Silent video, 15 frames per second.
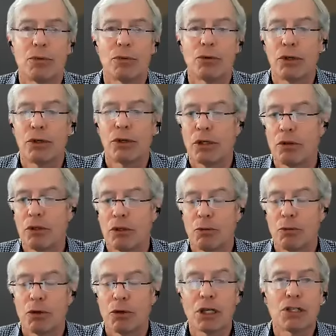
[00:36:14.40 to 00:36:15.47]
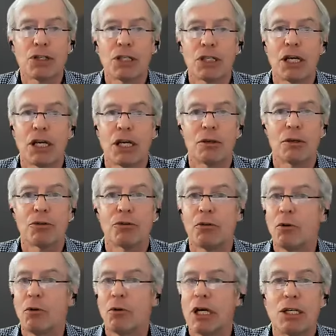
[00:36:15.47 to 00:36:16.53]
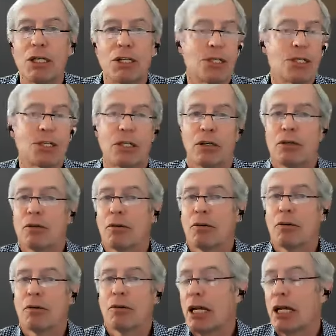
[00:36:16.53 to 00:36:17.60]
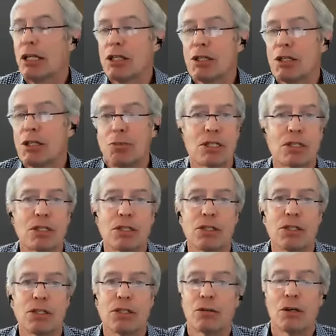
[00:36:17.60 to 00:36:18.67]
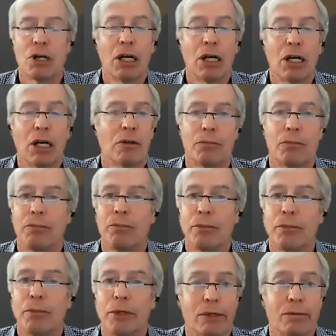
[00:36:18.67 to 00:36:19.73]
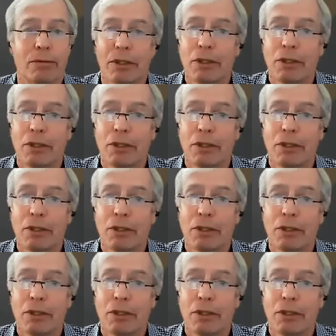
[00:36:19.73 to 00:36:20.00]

board, and we're going to see that come through in wages, and a lot of these businesses are 80%,